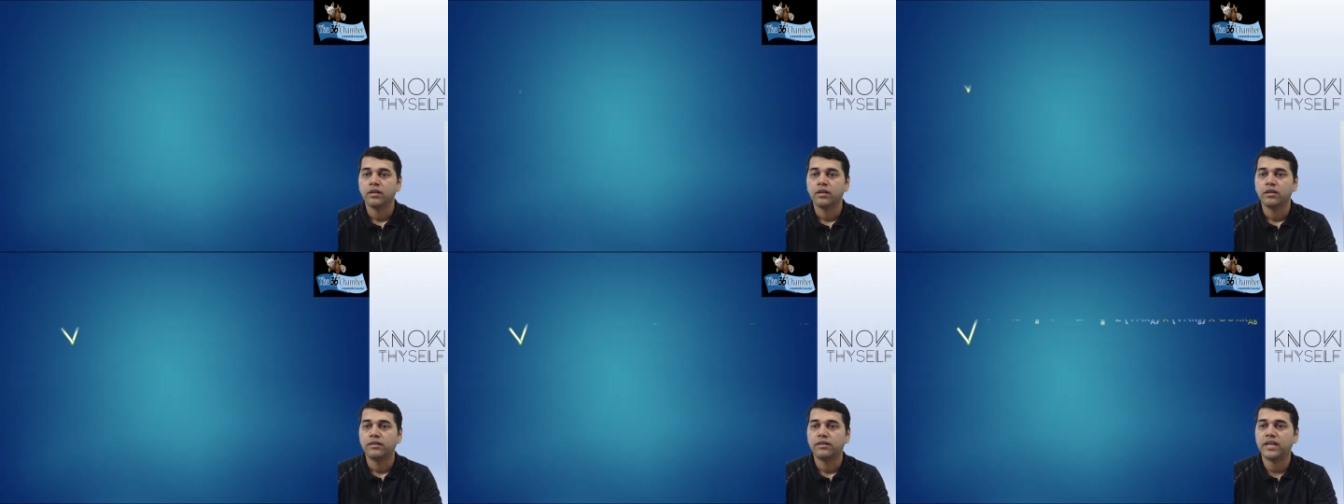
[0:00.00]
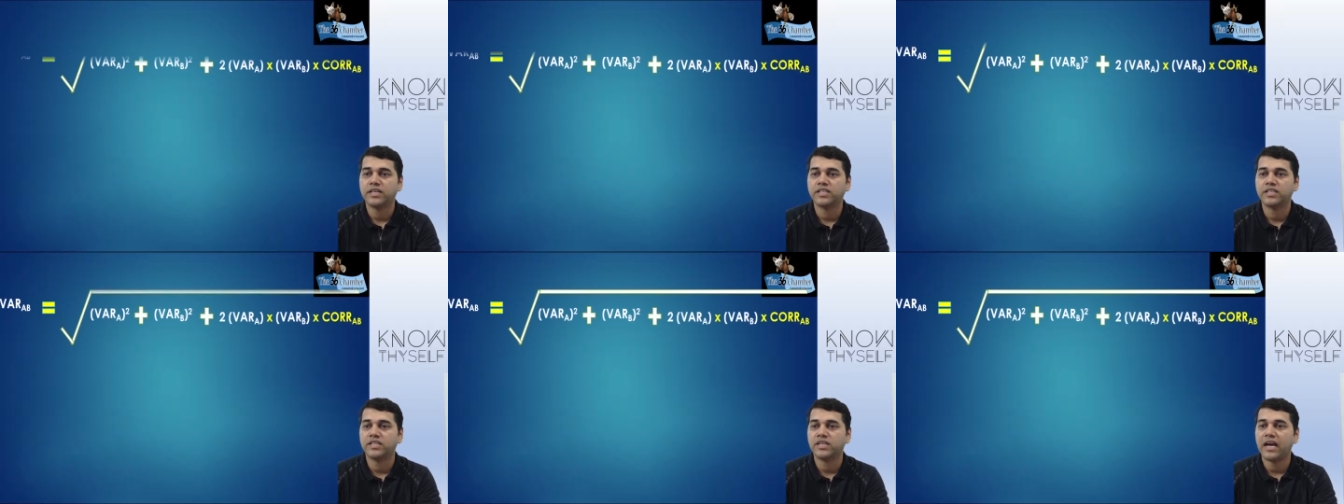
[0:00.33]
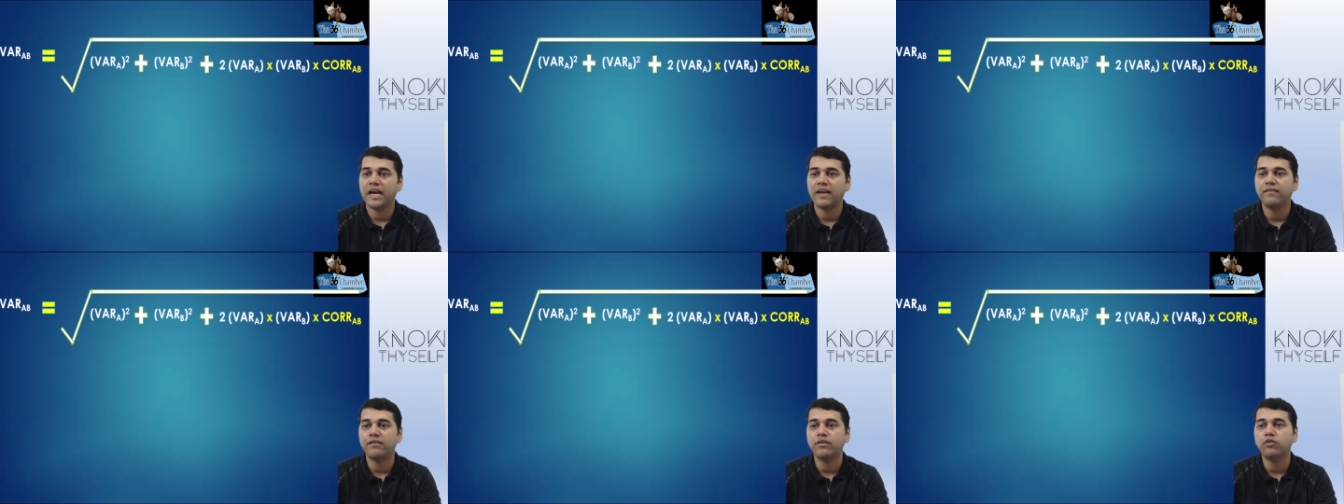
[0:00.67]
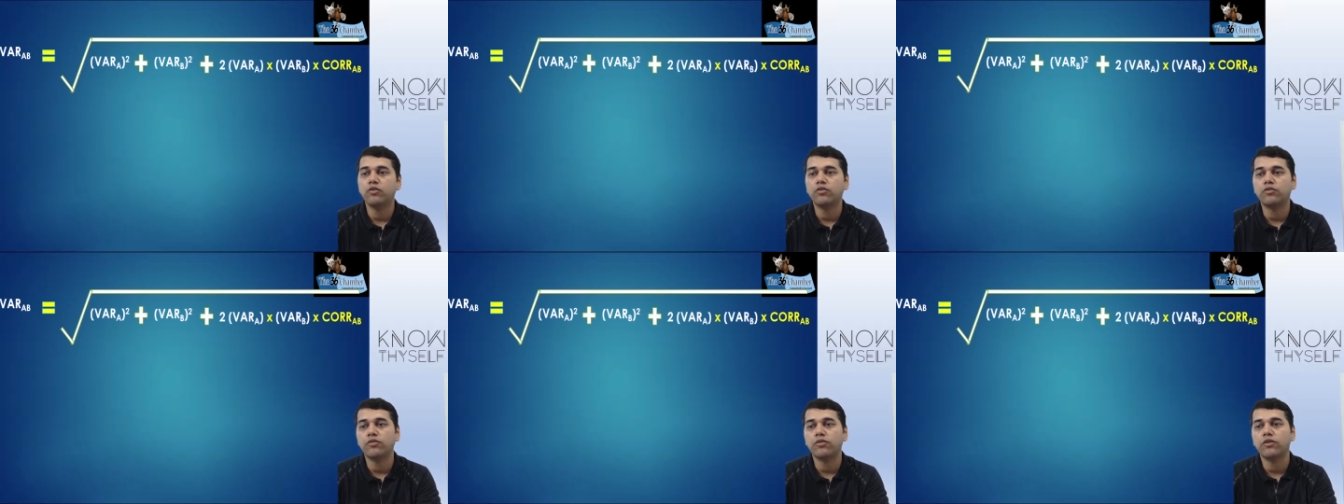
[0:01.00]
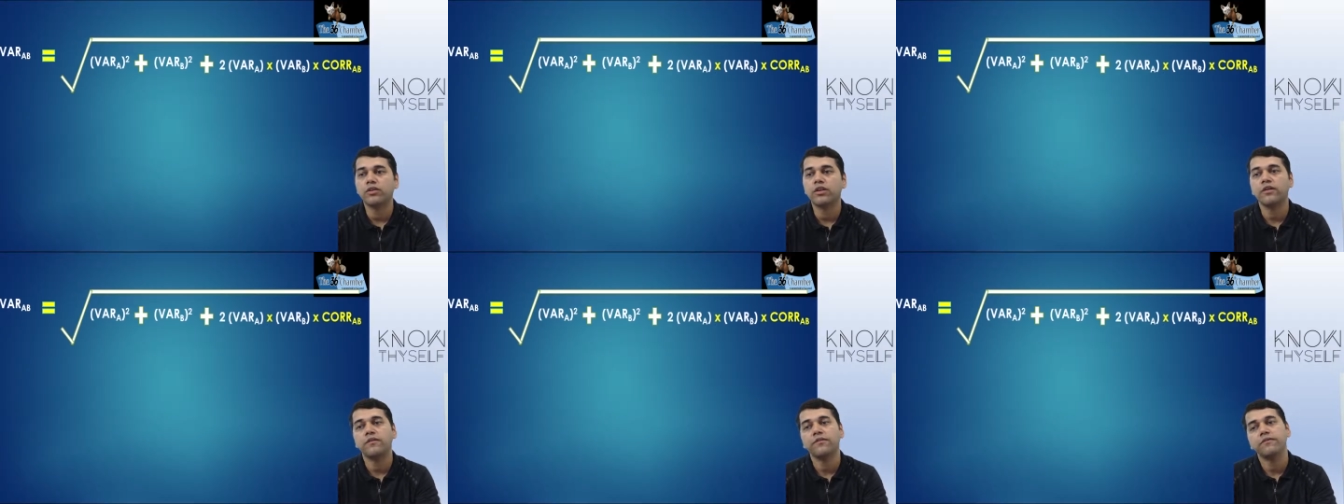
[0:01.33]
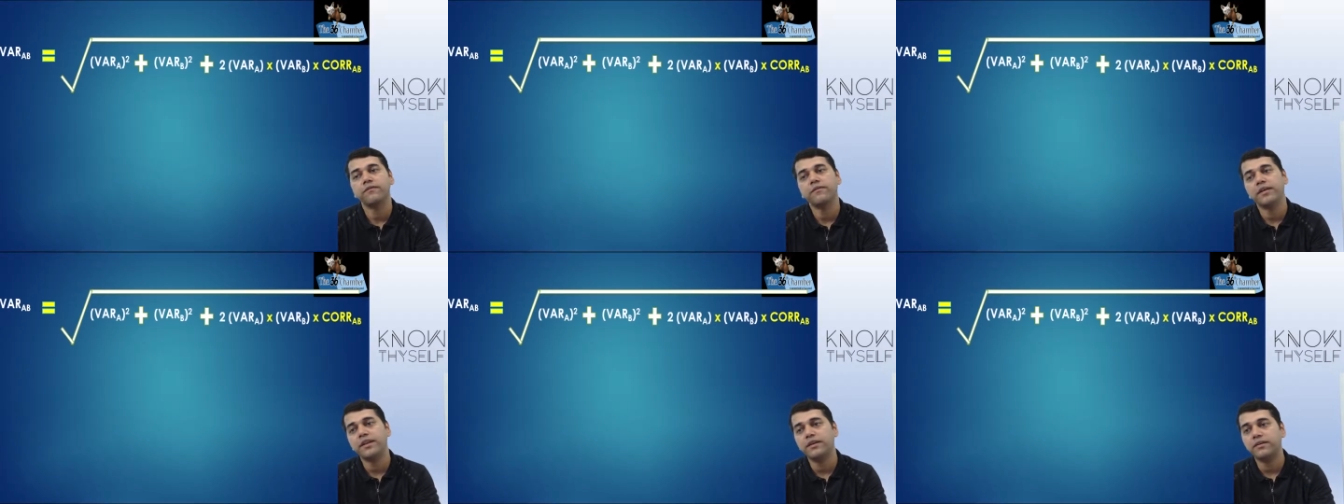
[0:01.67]
Next, I will go for the
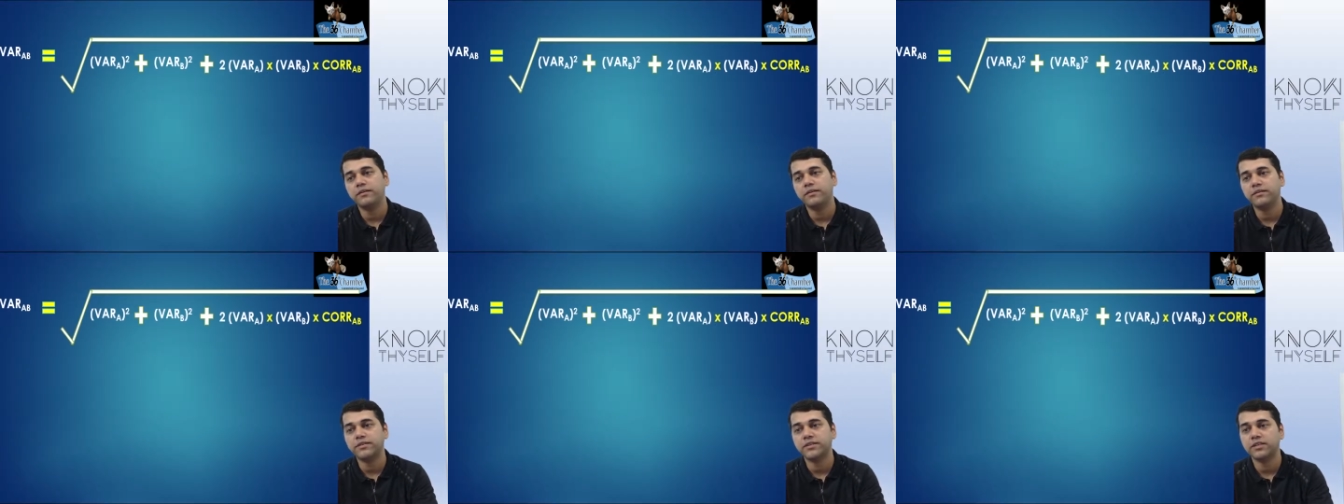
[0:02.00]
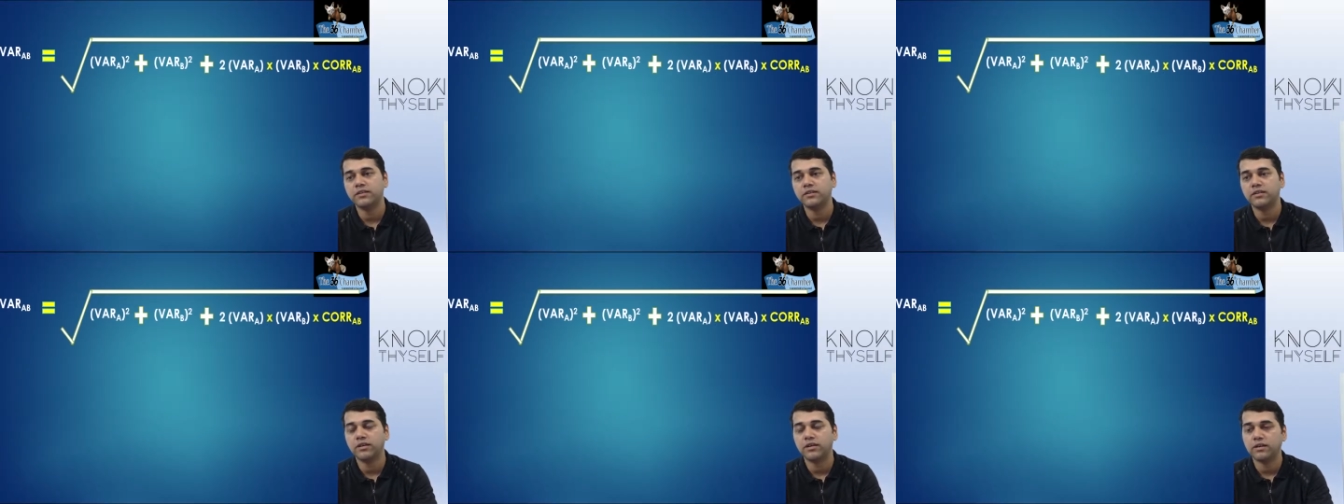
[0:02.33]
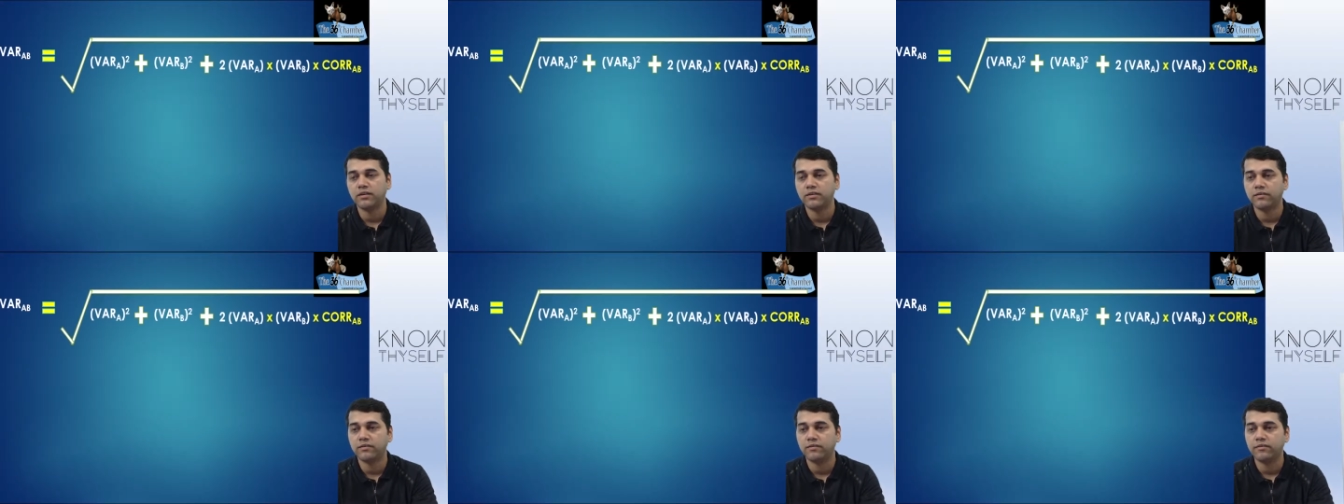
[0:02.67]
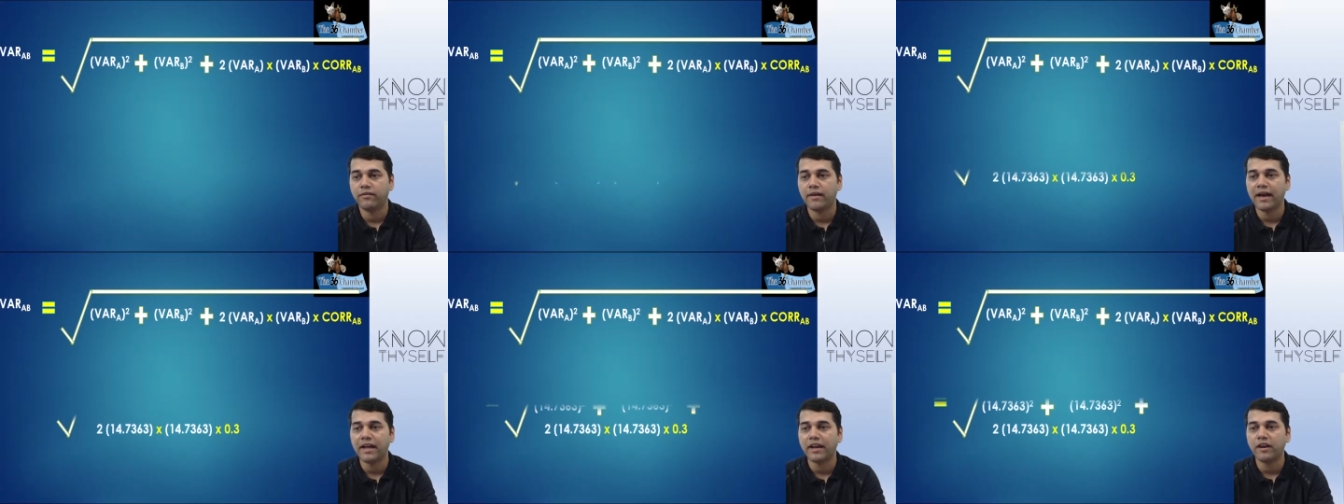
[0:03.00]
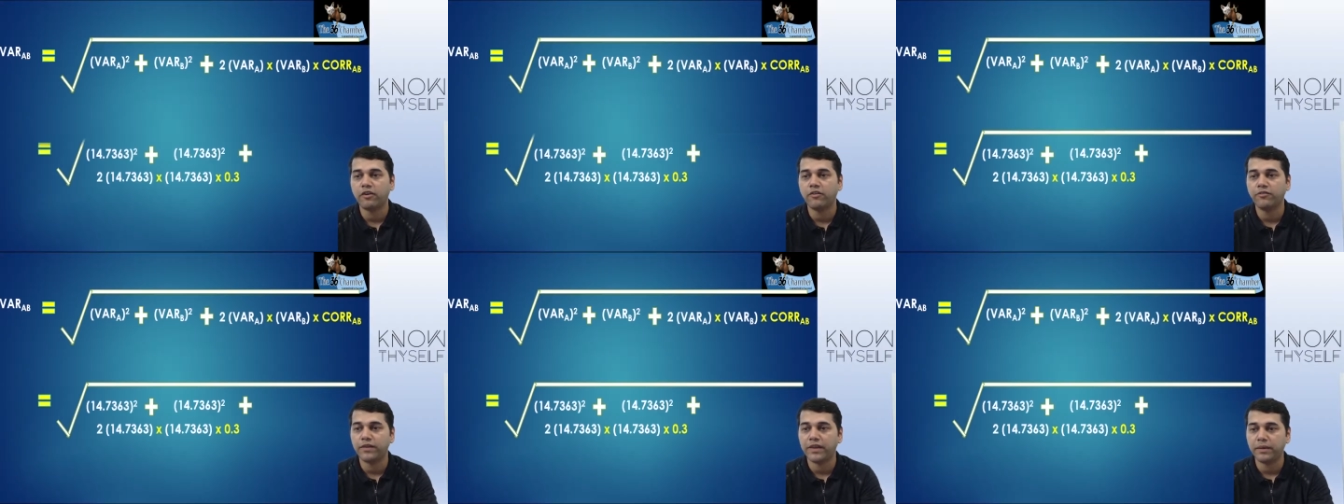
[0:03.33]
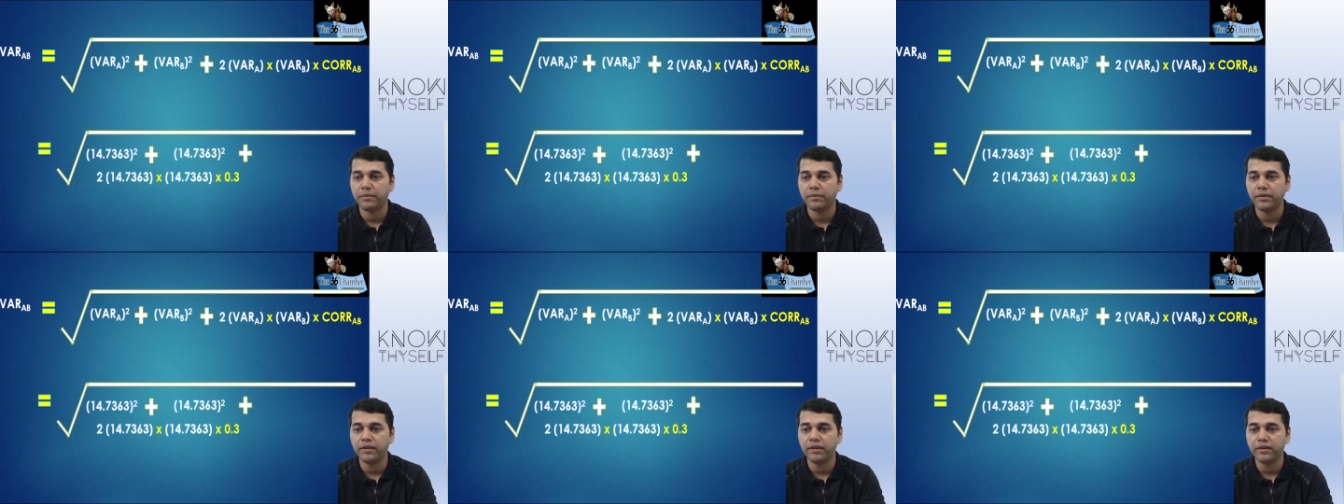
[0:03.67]
variation uh, var of
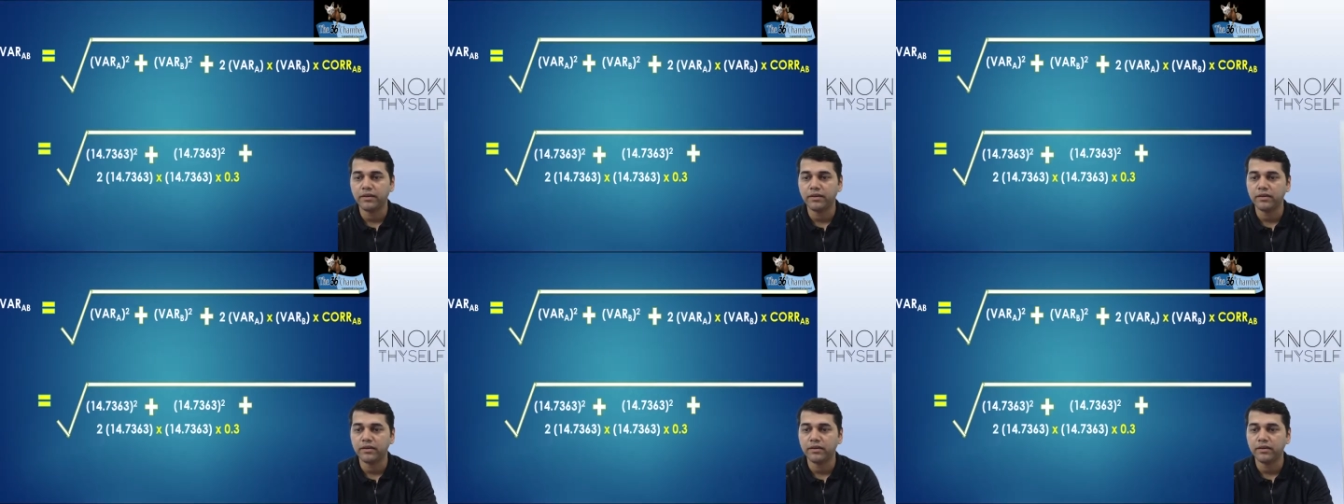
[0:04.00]
AB.